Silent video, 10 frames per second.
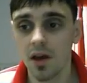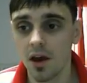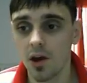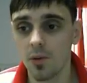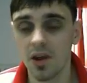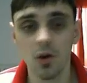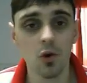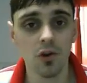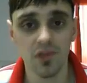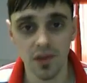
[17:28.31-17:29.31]
in
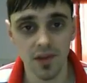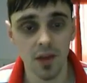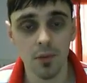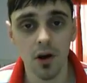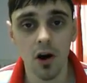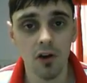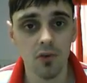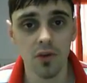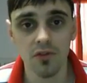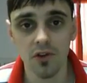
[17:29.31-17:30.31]
August, September,
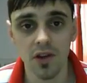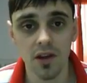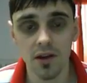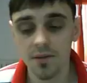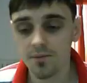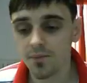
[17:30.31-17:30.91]
halfway through the year,